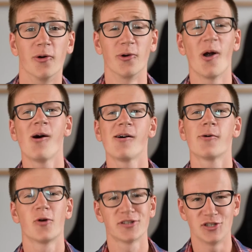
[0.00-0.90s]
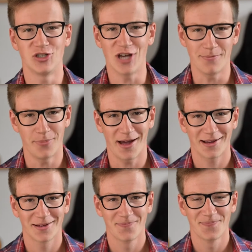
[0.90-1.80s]
RAW versus JPEG.
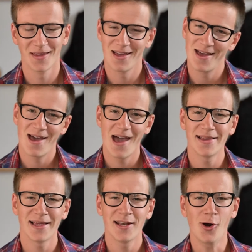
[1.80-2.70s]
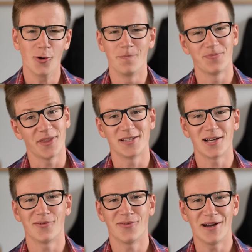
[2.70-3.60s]
And I know it's
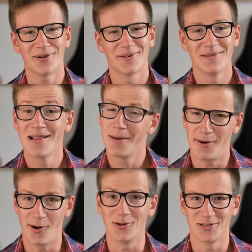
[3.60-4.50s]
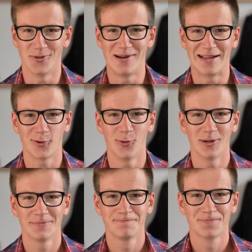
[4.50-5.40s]
unfair, but also really cool.
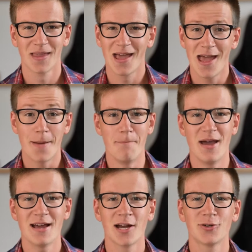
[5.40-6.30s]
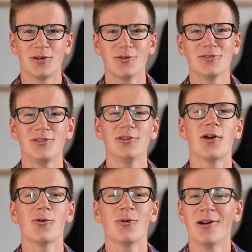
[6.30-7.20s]
May I introduce to
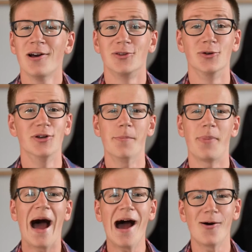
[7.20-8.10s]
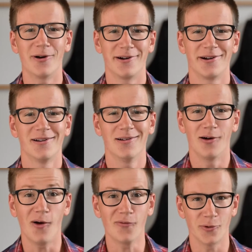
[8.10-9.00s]
you to the power
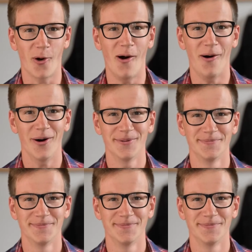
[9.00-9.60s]
of RAW.